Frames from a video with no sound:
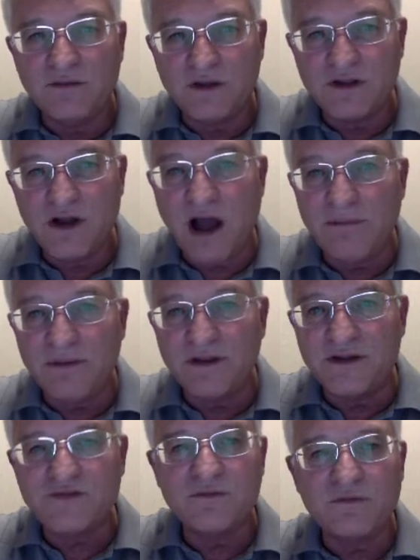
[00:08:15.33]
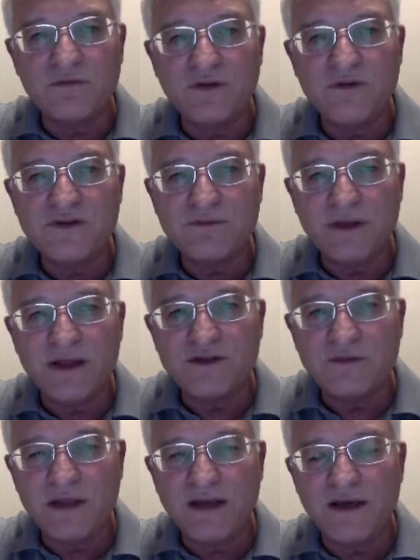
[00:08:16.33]
copying this from the previous page,
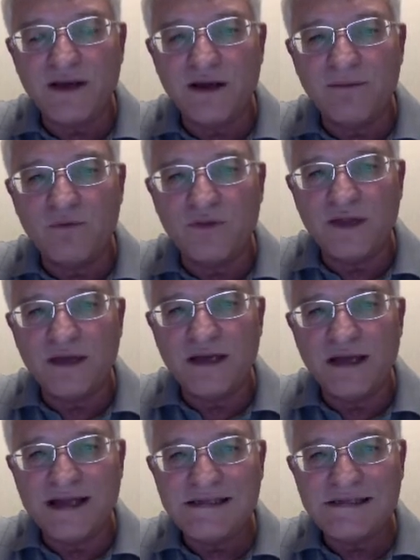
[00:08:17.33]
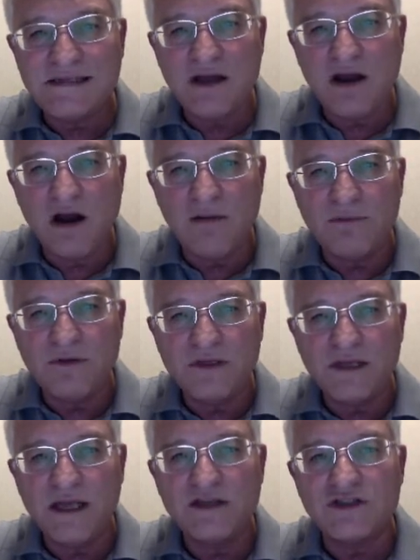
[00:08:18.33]
we ended up with a nice
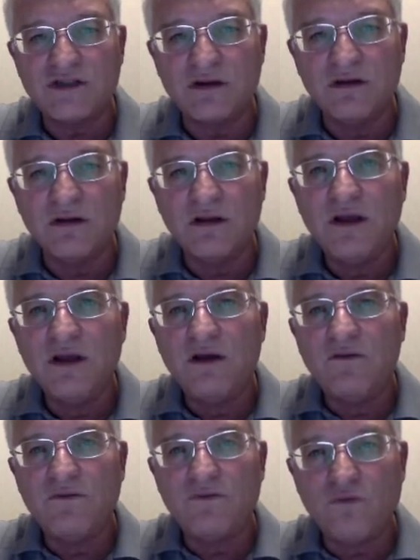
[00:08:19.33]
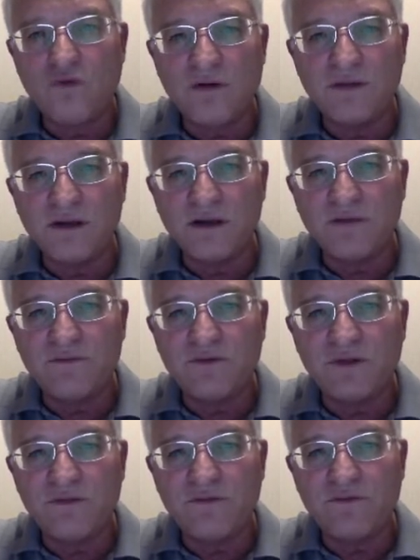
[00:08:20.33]
computational formula
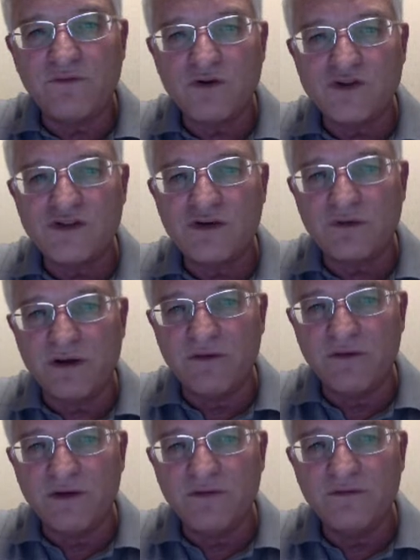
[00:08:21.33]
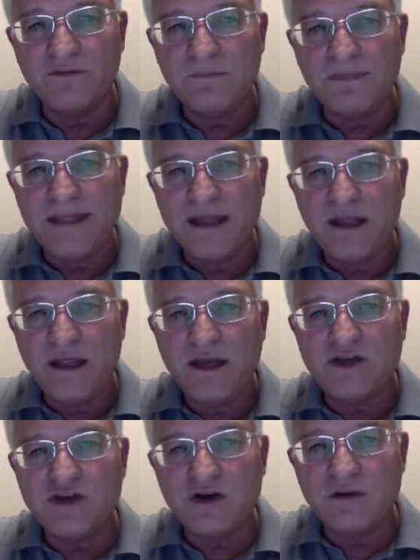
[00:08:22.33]
for the first derivative
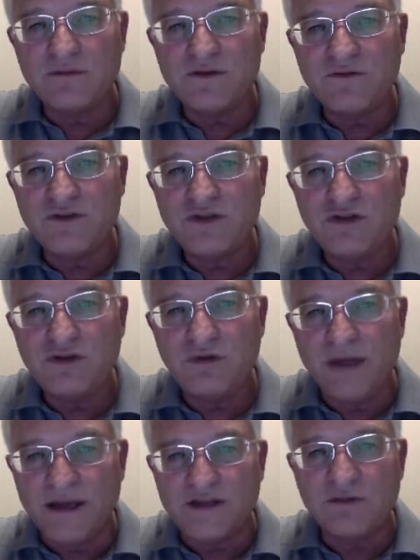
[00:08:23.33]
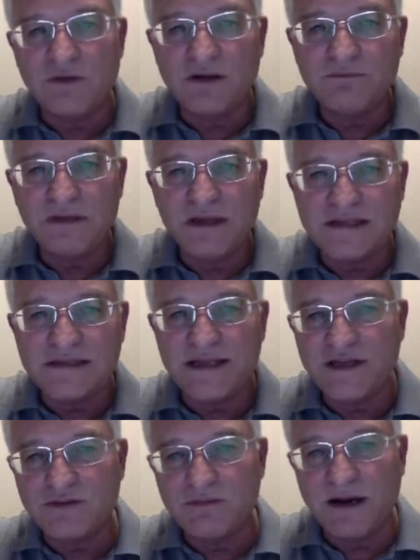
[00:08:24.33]
in terms of 2h, well, plus
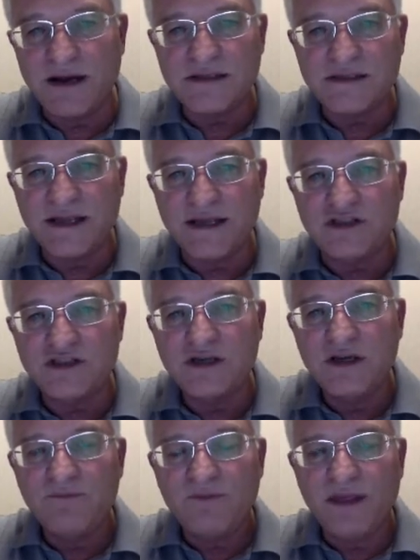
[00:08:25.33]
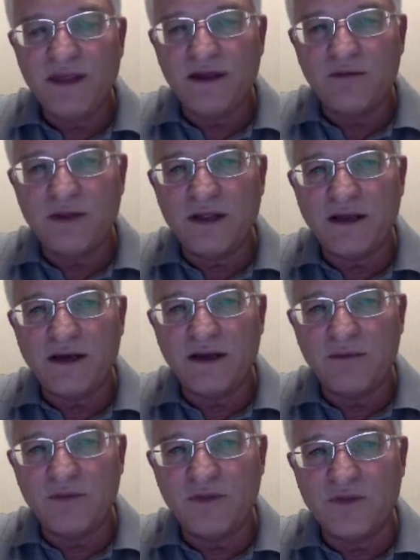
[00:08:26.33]
h minus h, and we ended
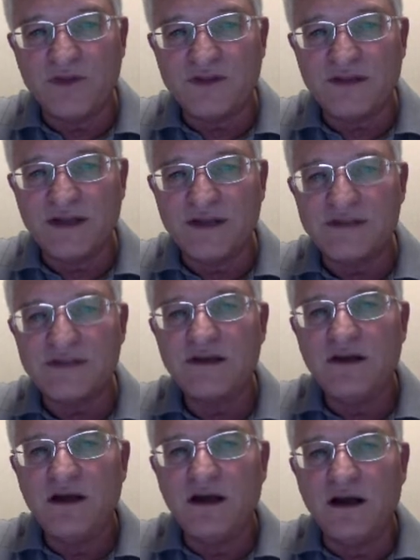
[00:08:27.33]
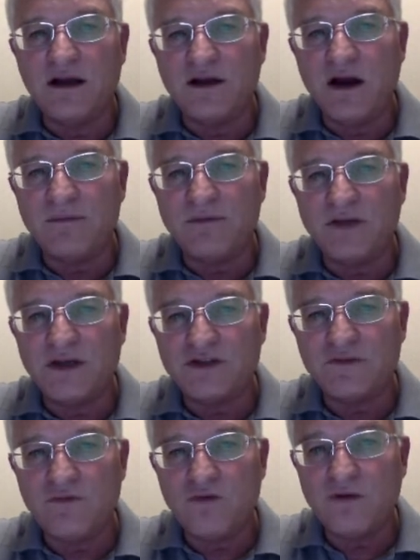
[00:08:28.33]
up with this nice
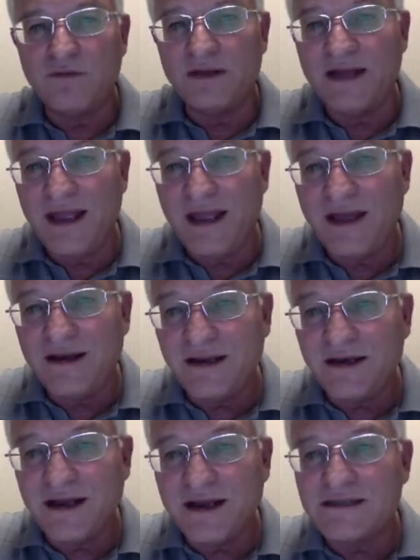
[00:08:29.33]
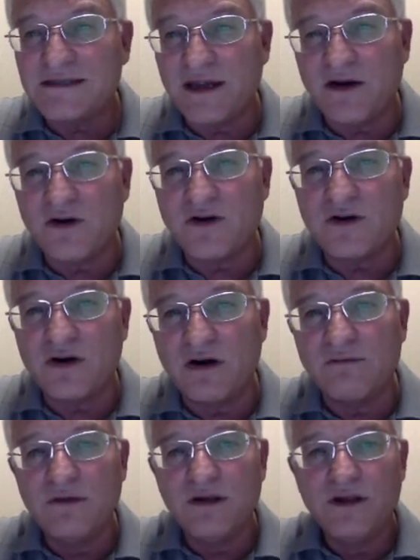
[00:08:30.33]
computational formula and a nice error
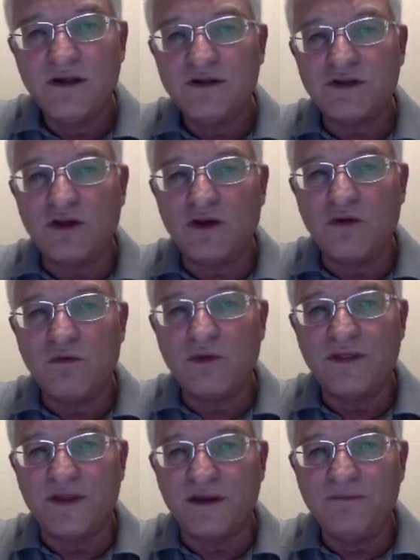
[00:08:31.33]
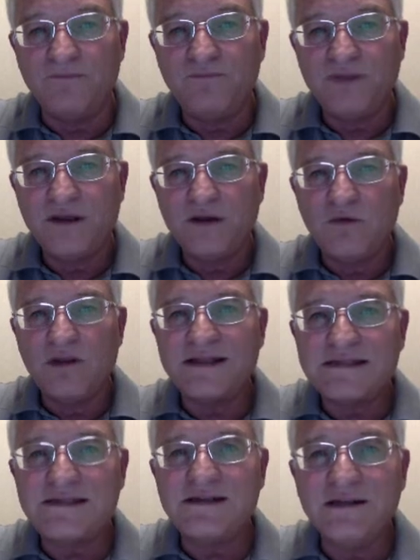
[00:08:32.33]
term to go with it. Well, it
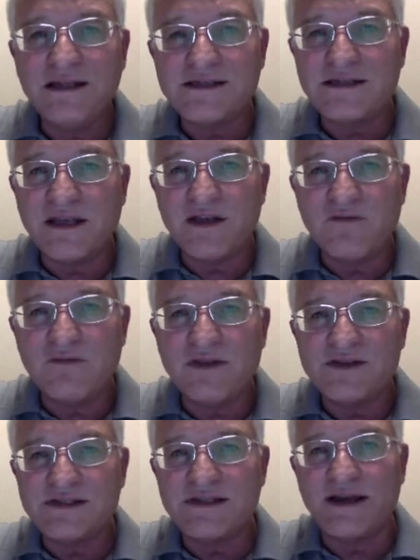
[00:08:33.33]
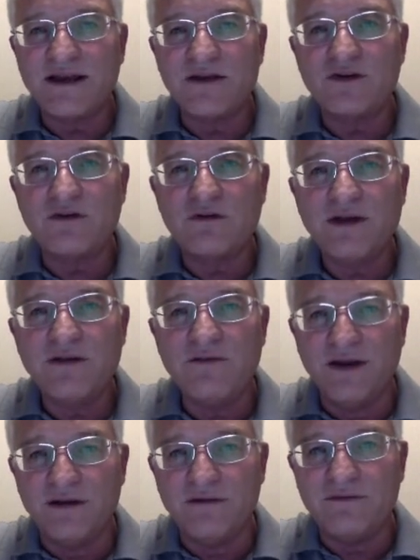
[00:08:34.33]
still doesn't give me the second
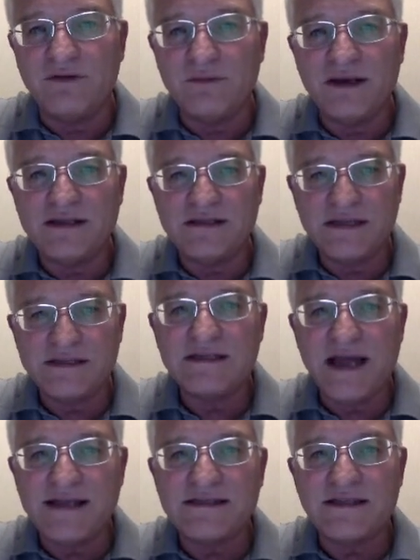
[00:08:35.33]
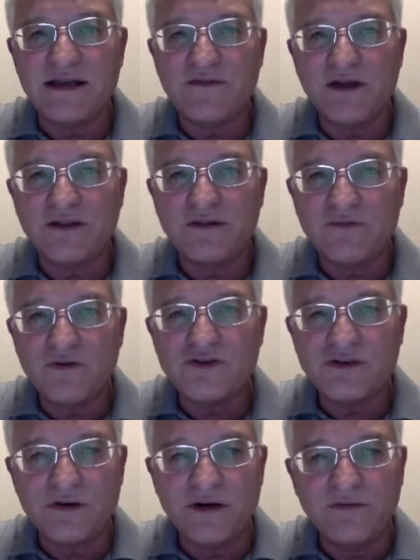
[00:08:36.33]
derivative. I mean, it's nice that I've got the
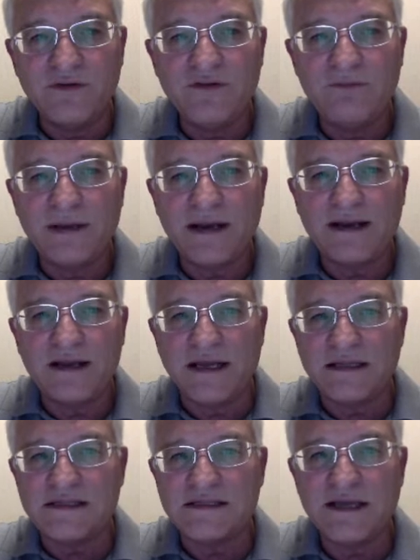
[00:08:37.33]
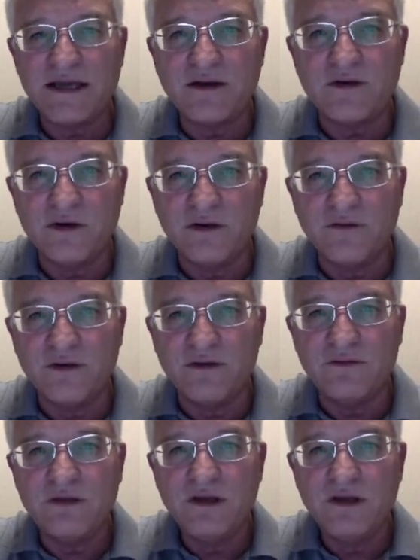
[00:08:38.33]
first derivative, but I'd like the second derivative.